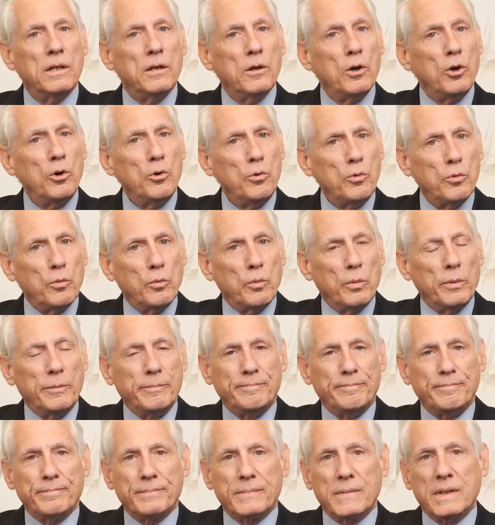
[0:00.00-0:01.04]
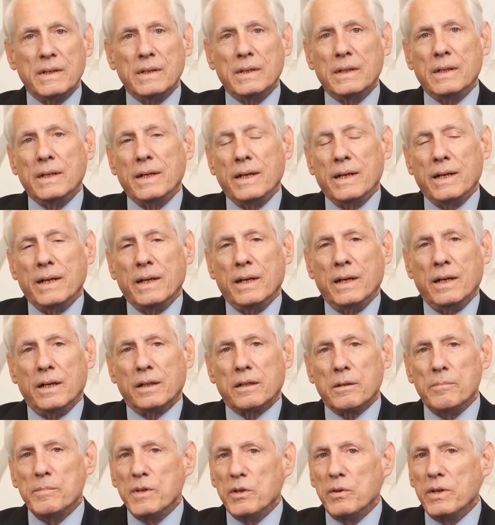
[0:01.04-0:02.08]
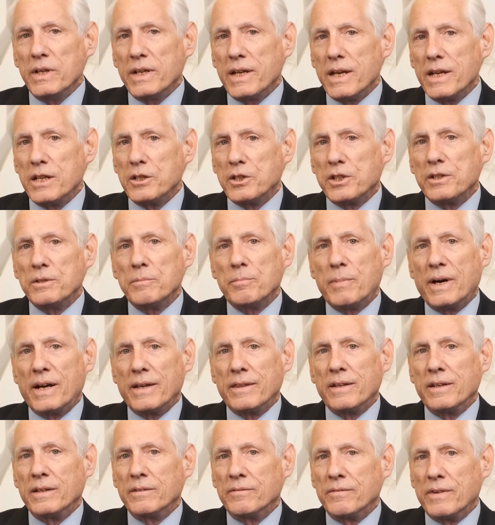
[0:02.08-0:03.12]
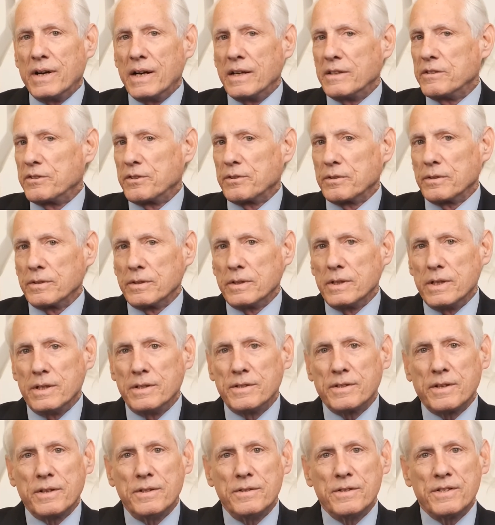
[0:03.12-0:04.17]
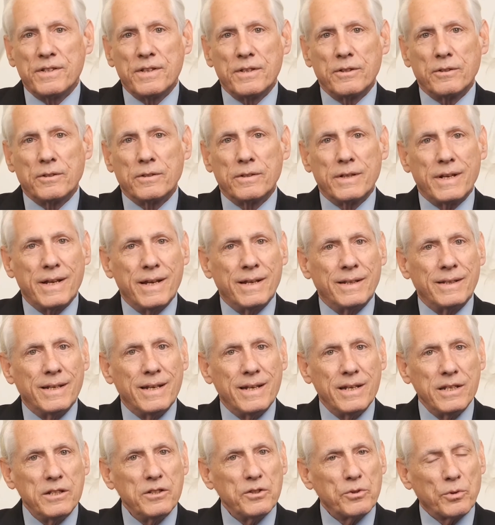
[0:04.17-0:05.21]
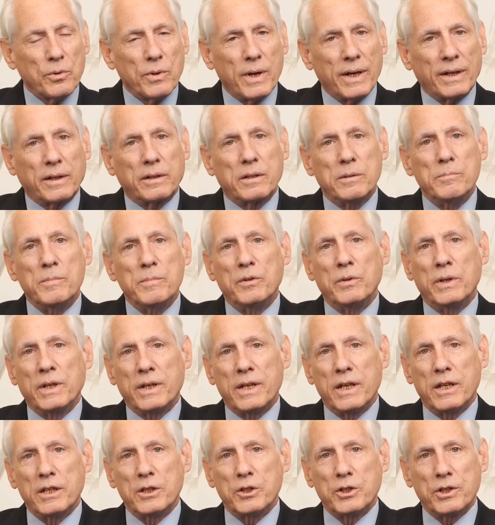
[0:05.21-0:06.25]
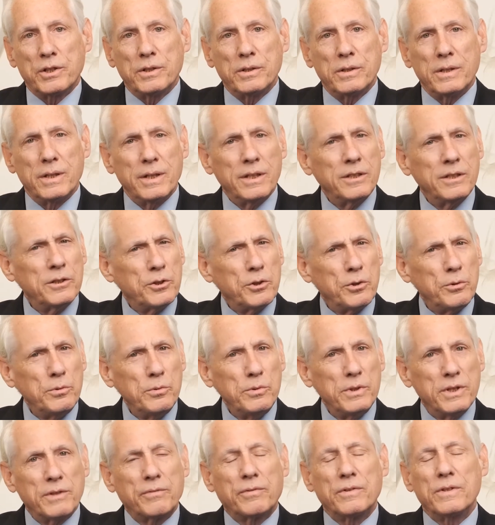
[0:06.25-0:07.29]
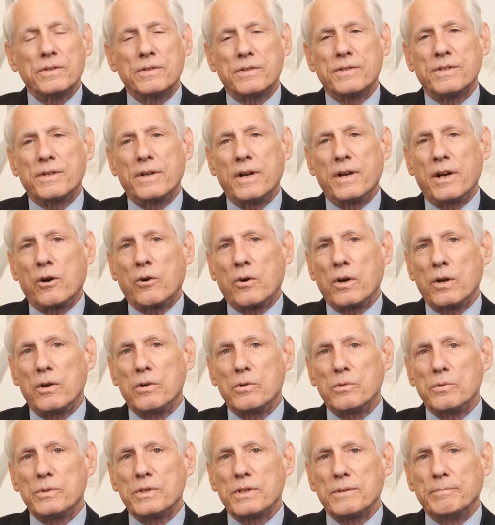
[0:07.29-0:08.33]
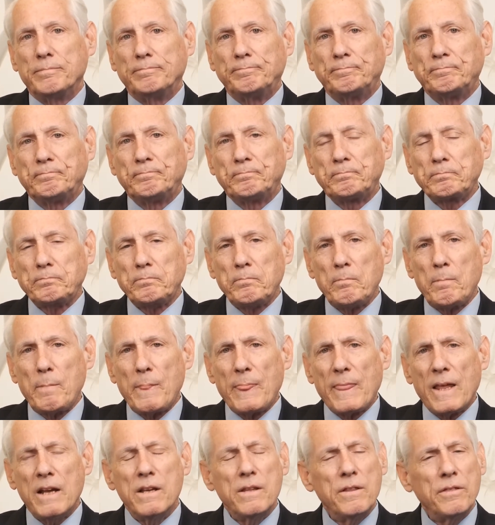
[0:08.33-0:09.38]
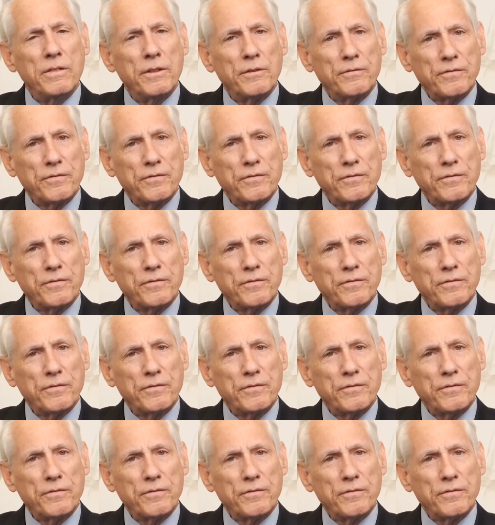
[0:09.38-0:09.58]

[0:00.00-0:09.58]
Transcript: Who? A communication by the advisor is considered an indirect communication in two different scenarios. The